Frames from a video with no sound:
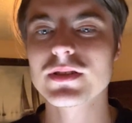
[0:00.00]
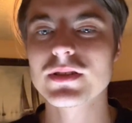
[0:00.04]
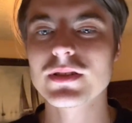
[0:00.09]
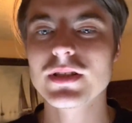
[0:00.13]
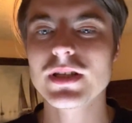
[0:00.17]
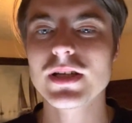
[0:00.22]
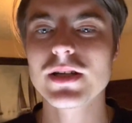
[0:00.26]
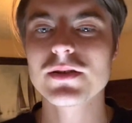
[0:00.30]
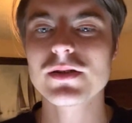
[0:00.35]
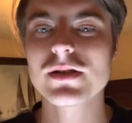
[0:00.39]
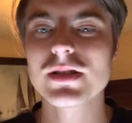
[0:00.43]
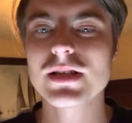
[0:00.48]

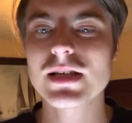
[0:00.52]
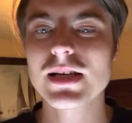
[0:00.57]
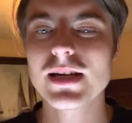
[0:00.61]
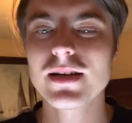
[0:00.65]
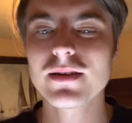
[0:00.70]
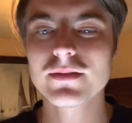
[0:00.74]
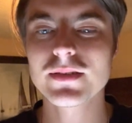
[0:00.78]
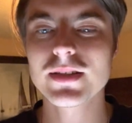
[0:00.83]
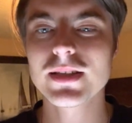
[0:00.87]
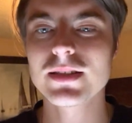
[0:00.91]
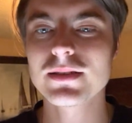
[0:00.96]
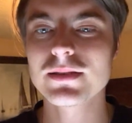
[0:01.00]
just kind
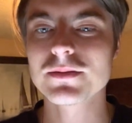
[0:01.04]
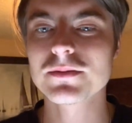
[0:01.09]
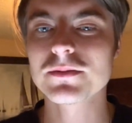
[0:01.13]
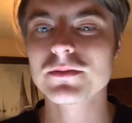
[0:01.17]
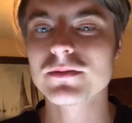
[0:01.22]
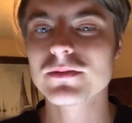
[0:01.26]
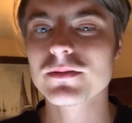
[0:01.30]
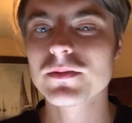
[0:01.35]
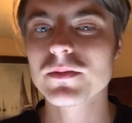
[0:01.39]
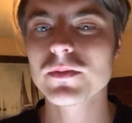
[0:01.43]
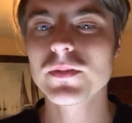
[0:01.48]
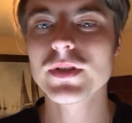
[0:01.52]
of getting
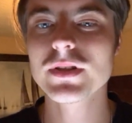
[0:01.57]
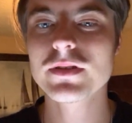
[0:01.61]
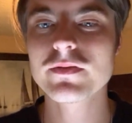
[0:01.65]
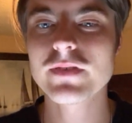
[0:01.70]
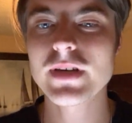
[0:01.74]
with